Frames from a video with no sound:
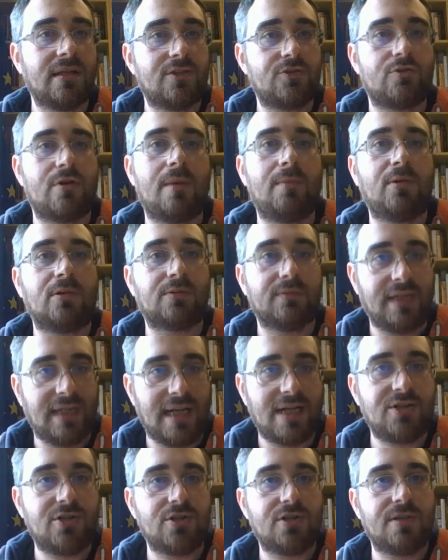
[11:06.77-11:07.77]
troubled
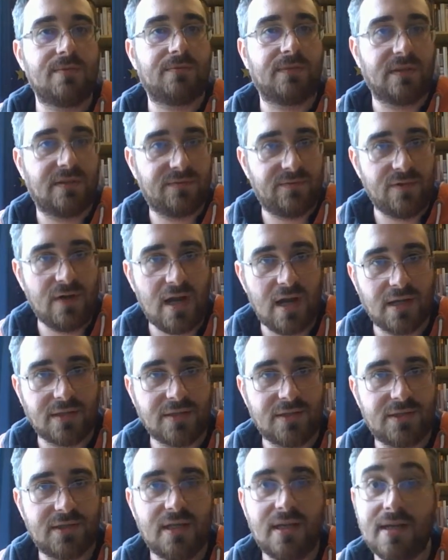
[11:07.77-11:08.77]
relationship with
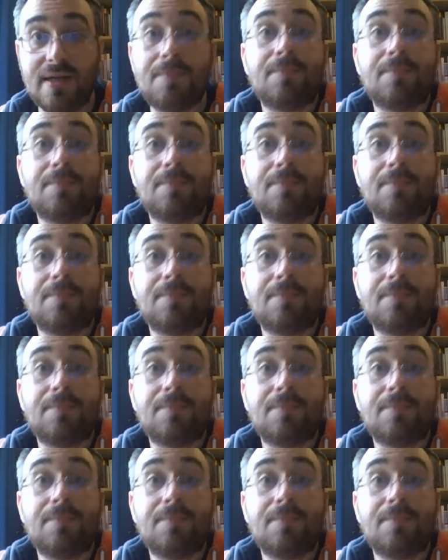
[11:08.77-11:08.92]
France